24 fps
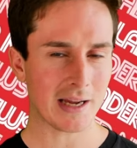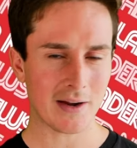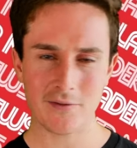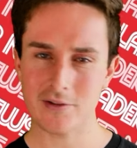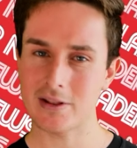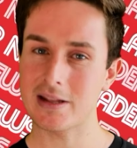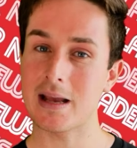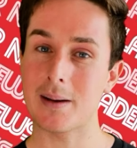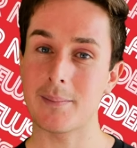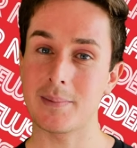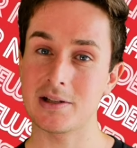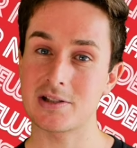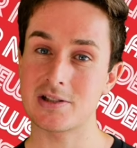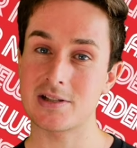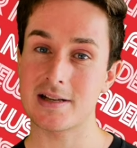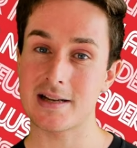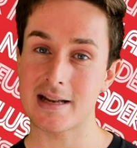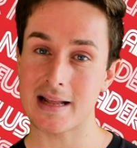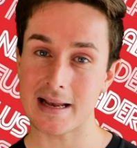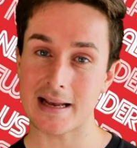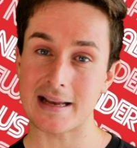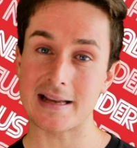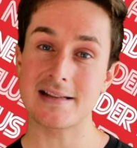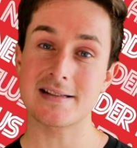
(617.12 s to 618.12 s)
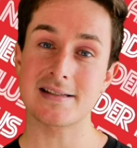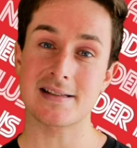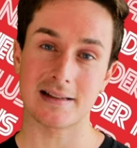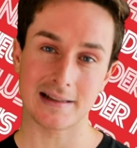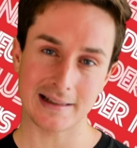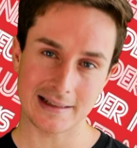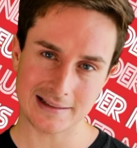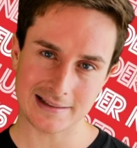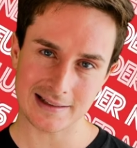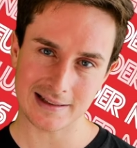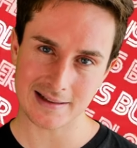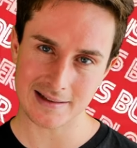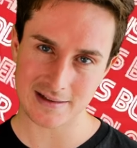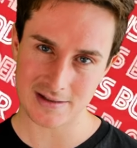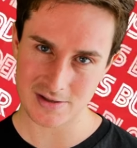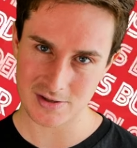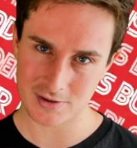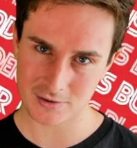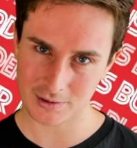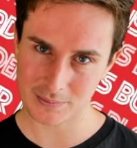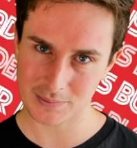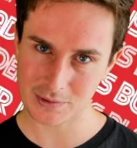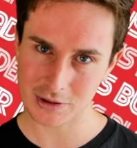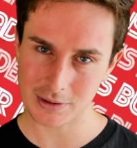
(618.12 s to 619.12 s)
Everything I mentioned today is linked in the
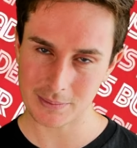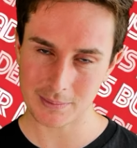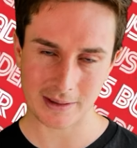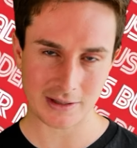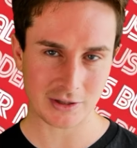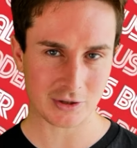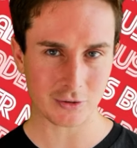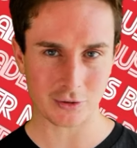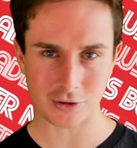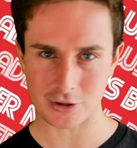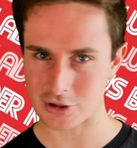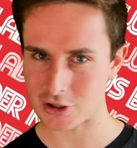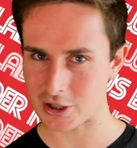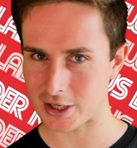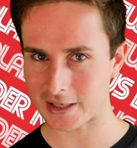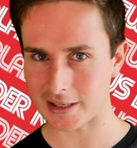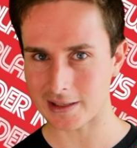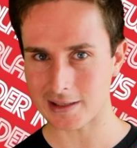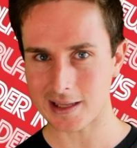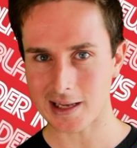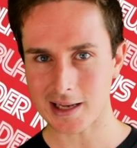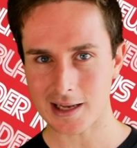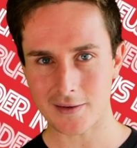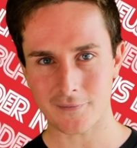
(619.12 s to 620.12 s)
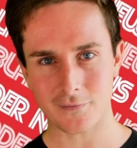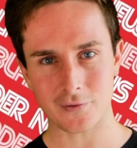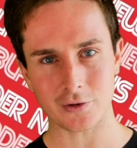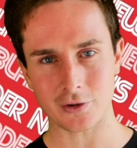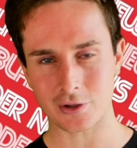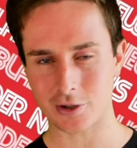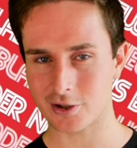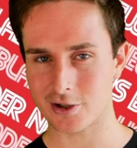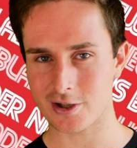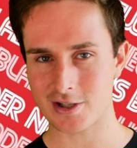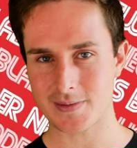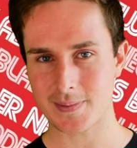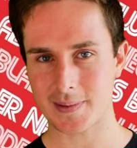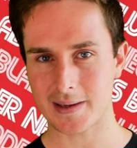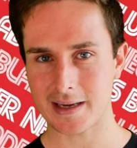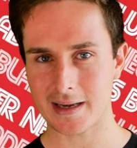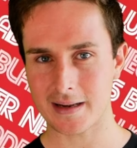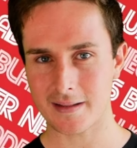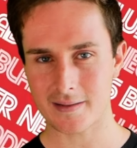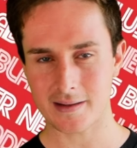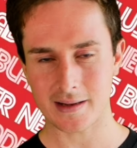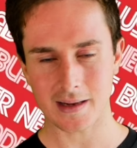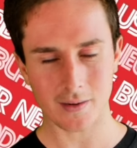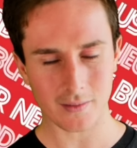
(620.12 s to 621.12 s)
description. Make sure you check it out if you're curious about
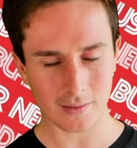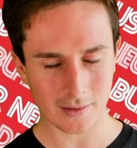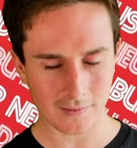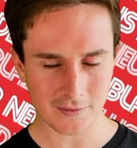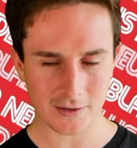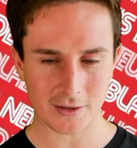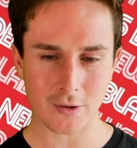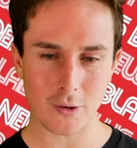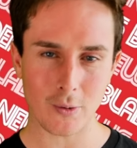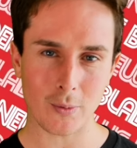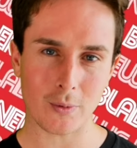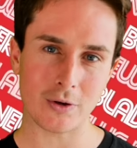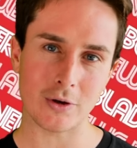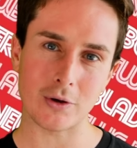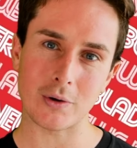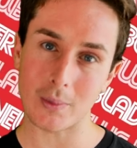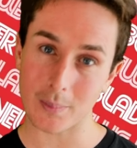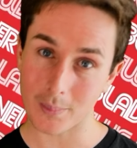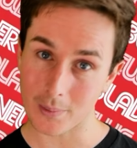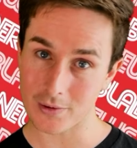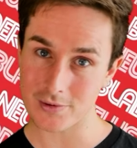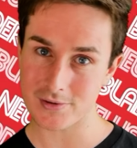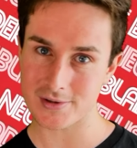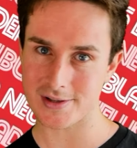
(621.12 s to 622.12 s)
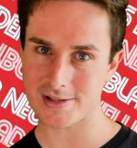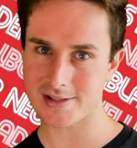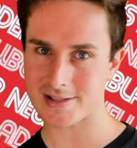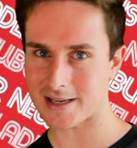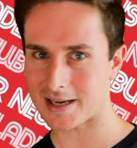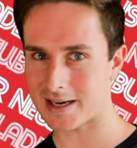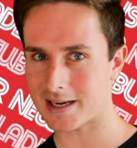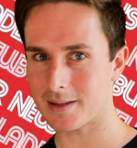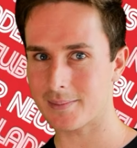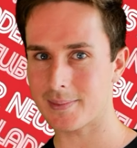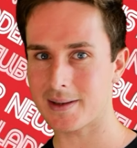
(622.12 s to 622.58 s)
anything. I'd love to know what you're most excited